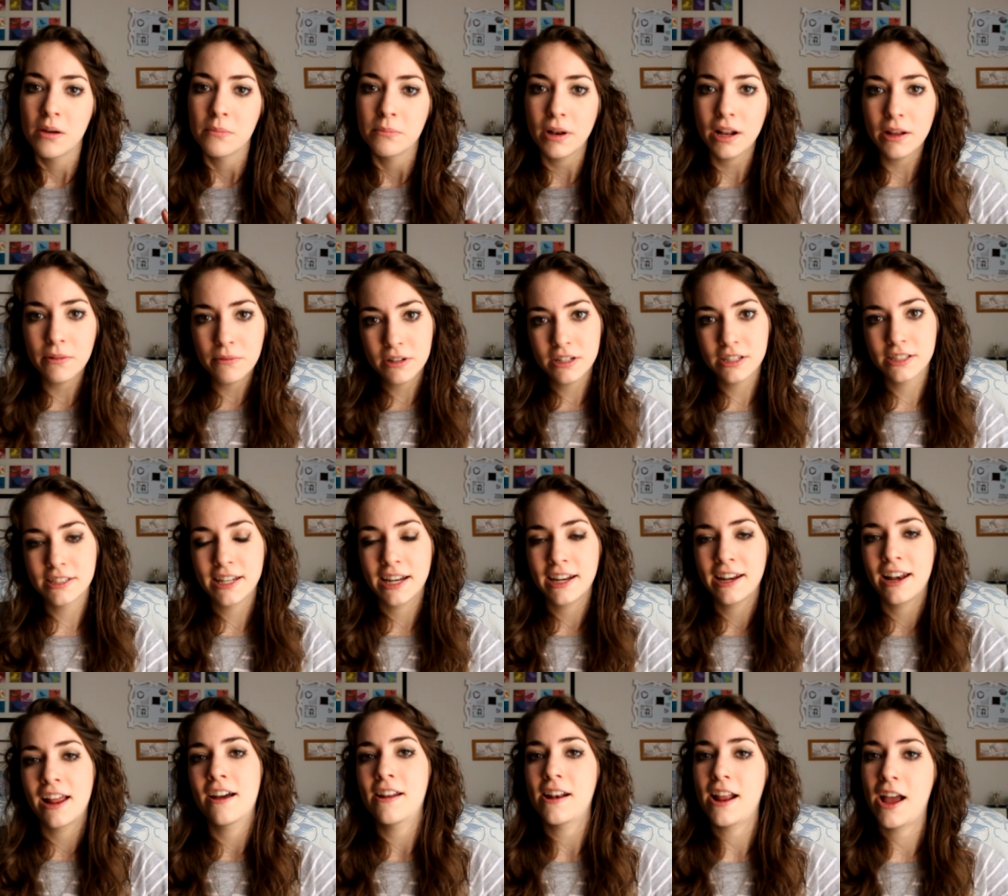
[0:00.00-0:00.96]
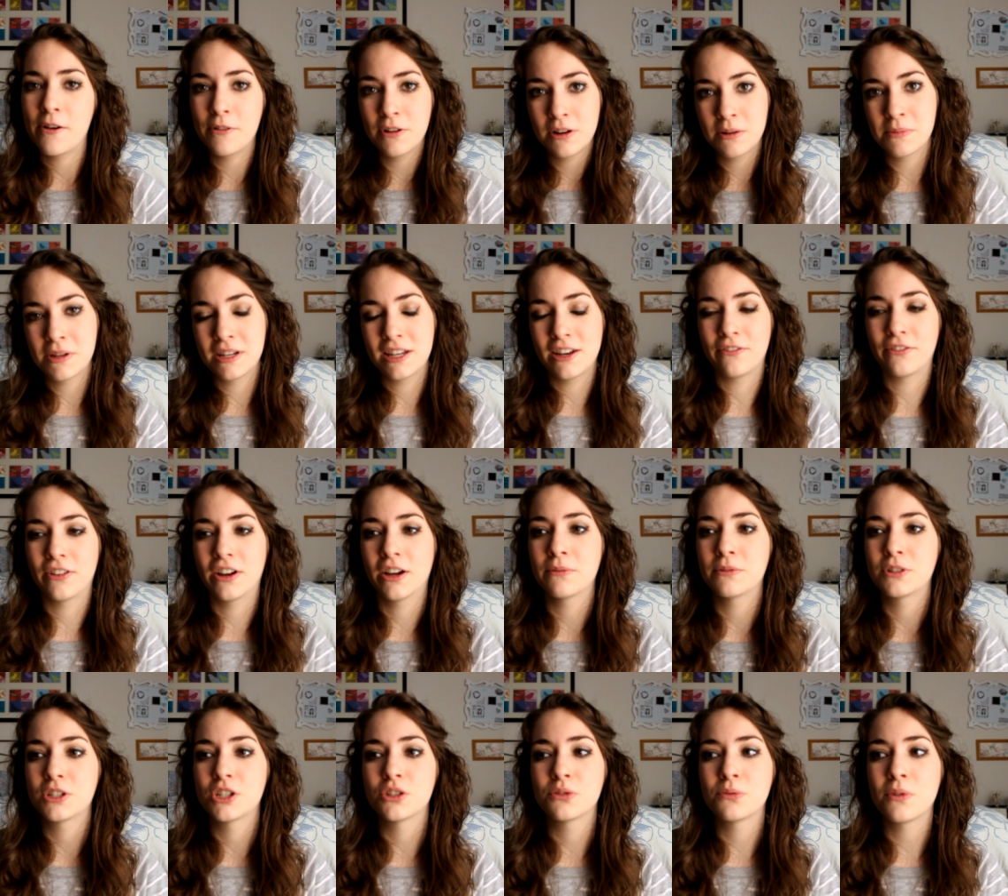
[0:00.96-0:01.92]
But I want to stand out. I want to be different,
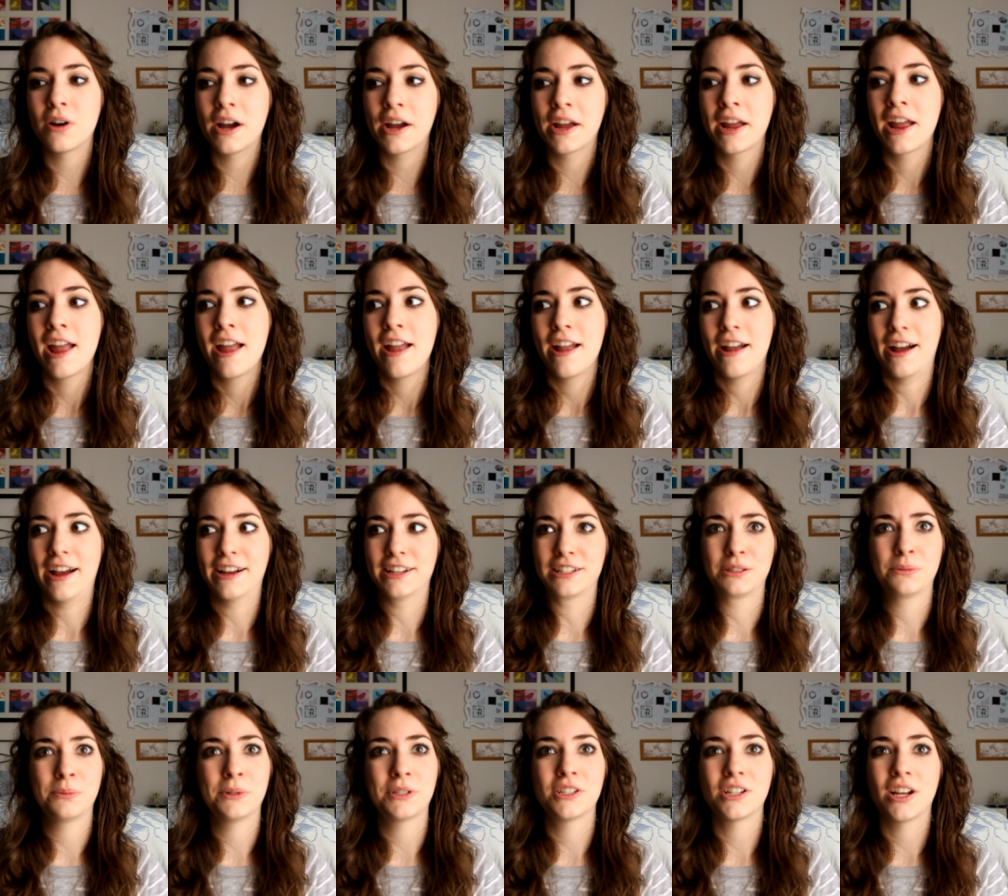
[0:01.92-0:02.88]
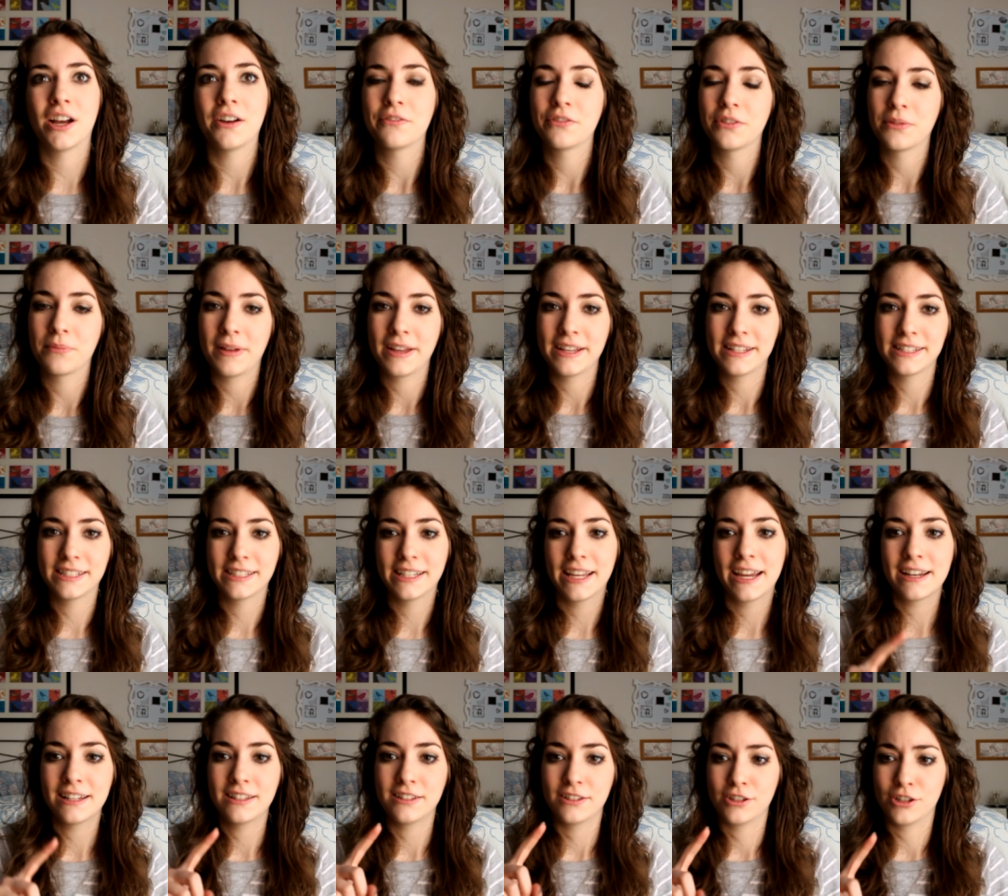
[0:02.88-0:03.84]
which is why I switch up from like
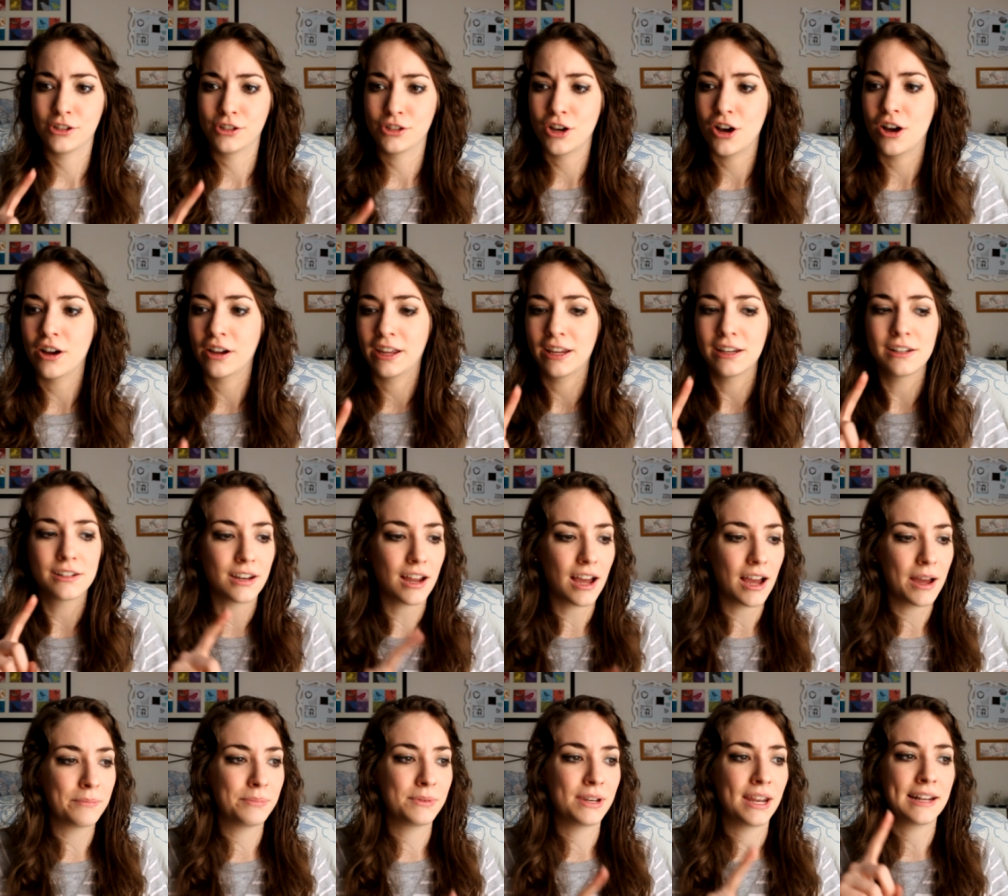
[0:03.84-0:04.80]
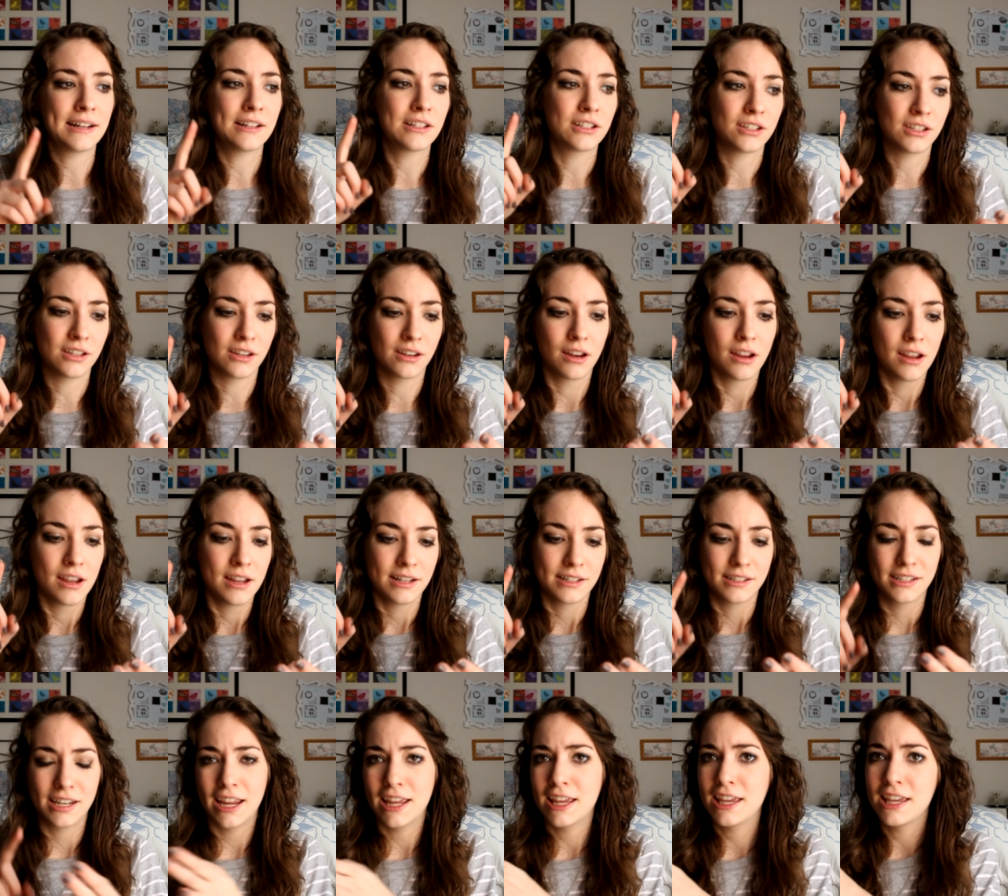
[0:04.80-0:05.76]
skits to talking to updates to
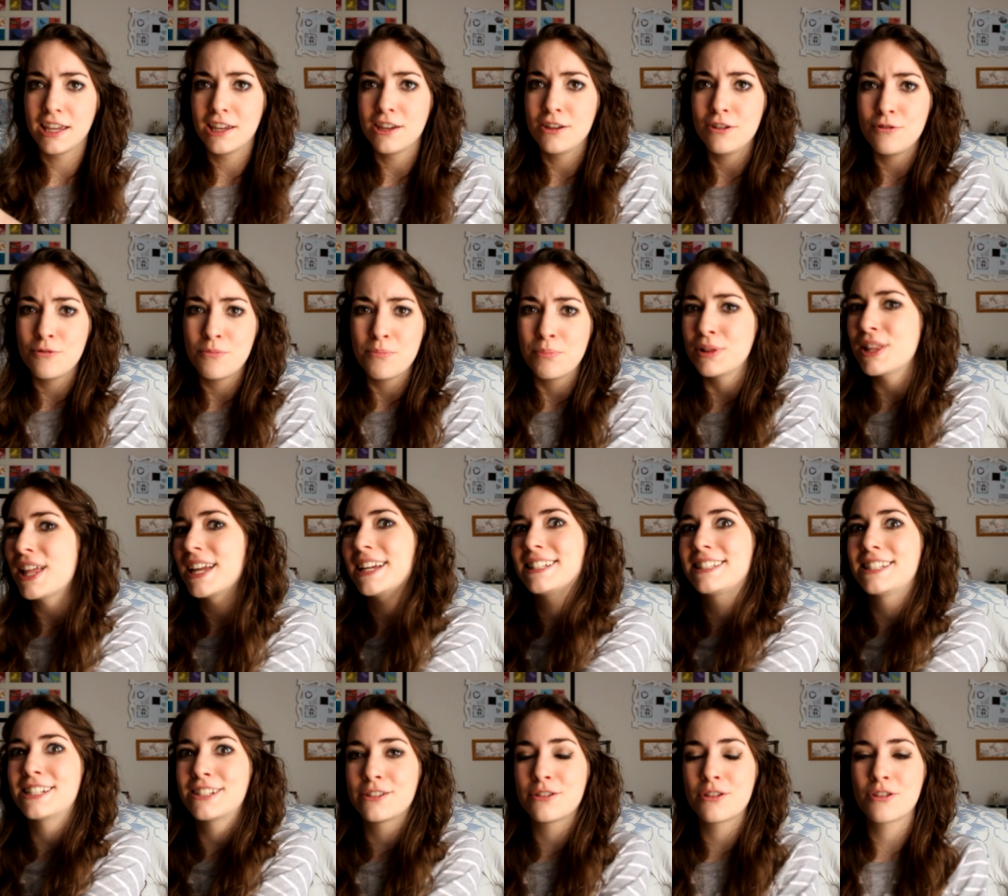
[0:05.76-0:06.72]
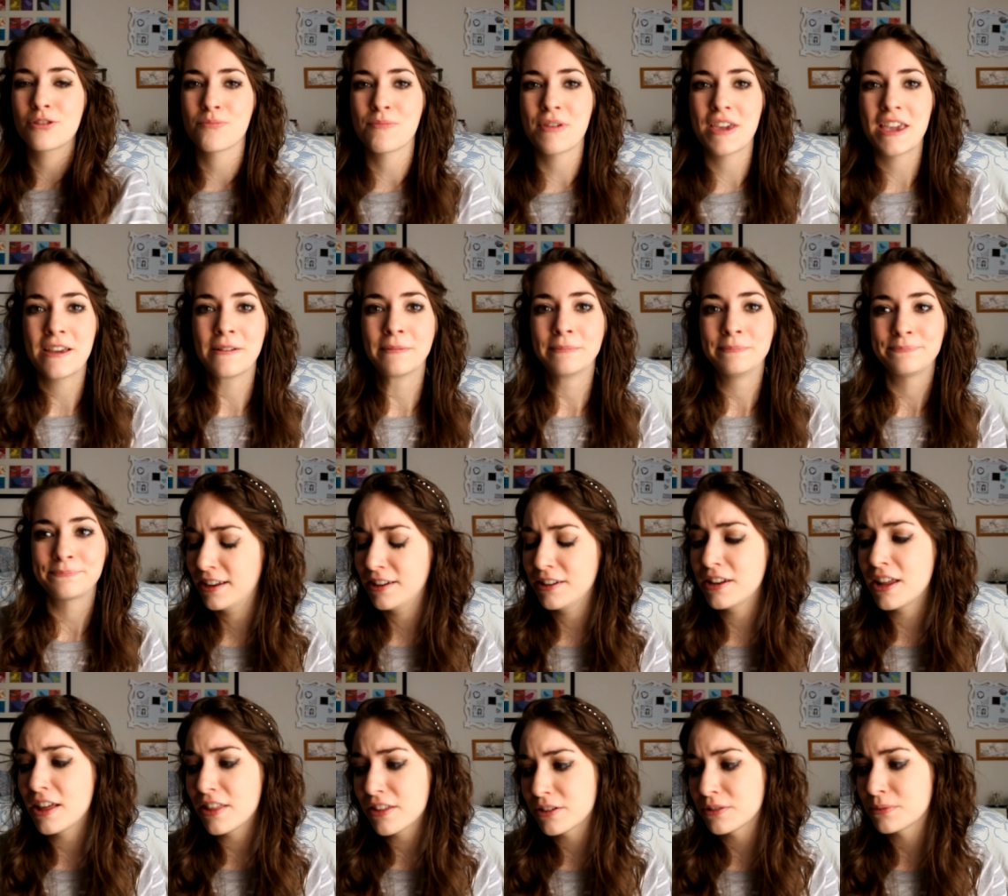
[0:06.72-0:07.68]
taking you places with me.
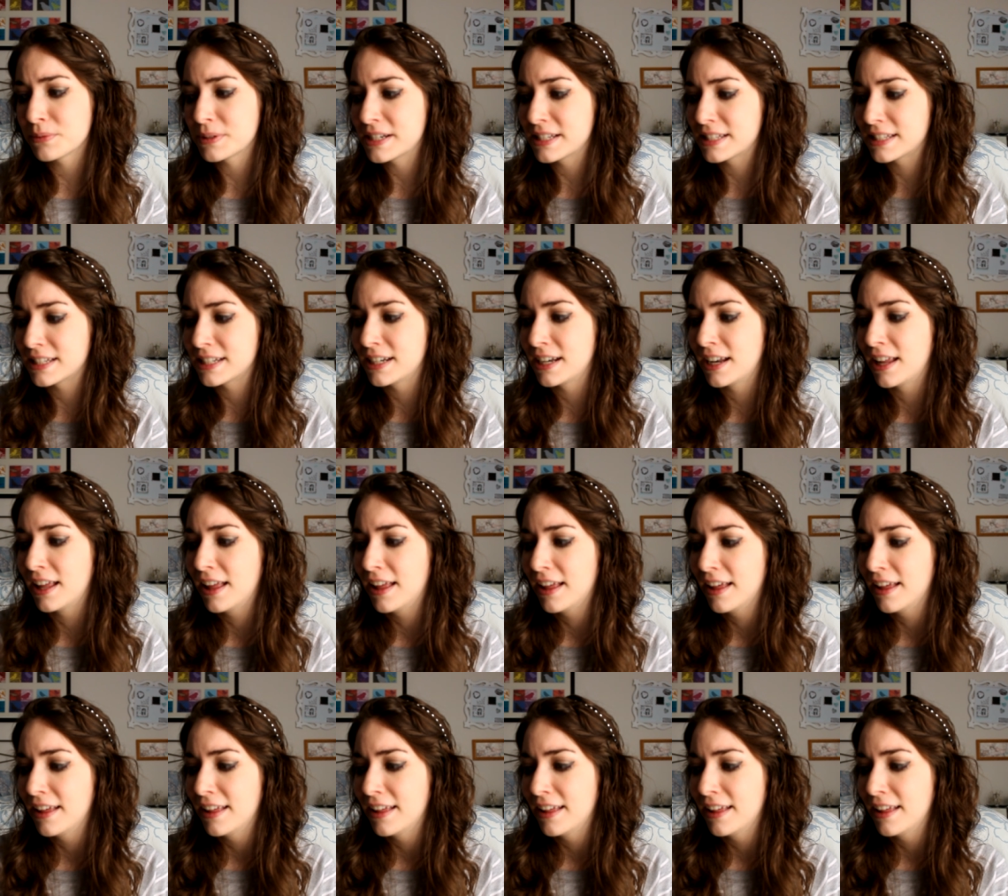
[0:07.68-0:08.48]
Another reason